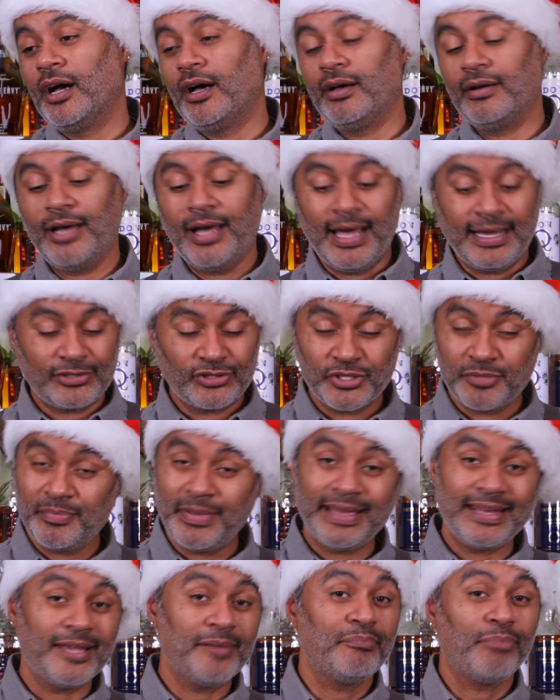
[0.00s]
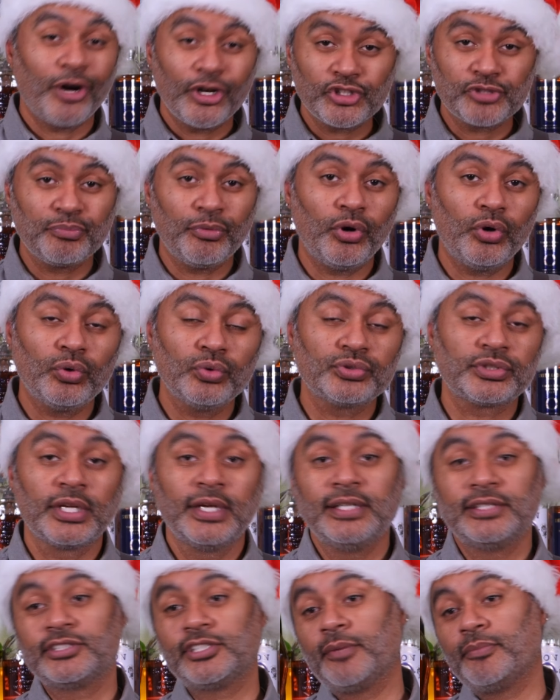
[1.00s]
actually made in punch bowls.
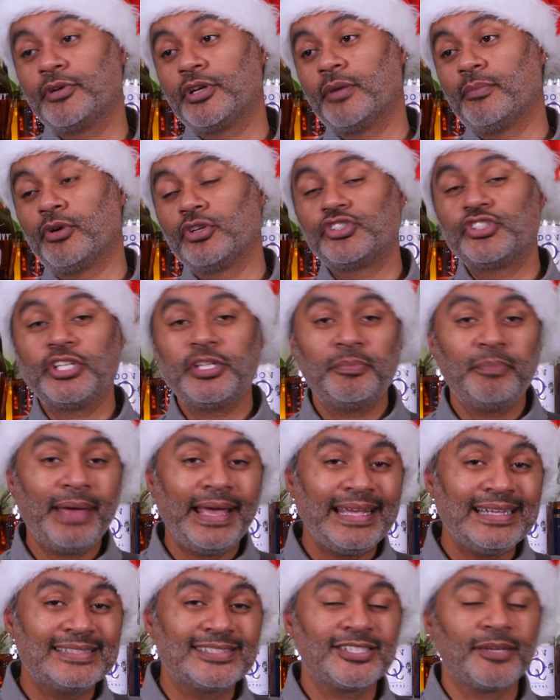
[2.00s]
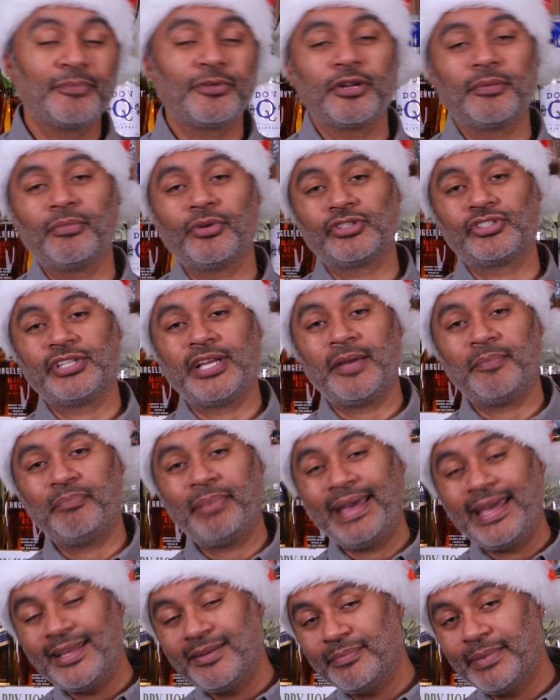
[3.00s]
Some of them are gin based. Some of them are
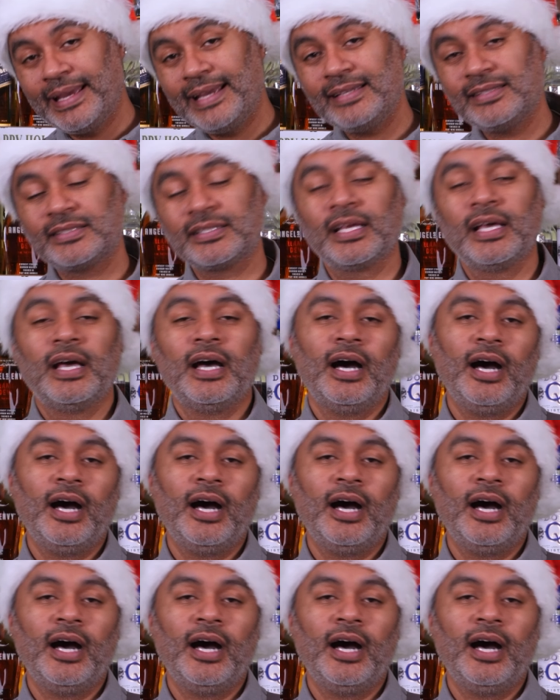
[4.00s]
champagne based.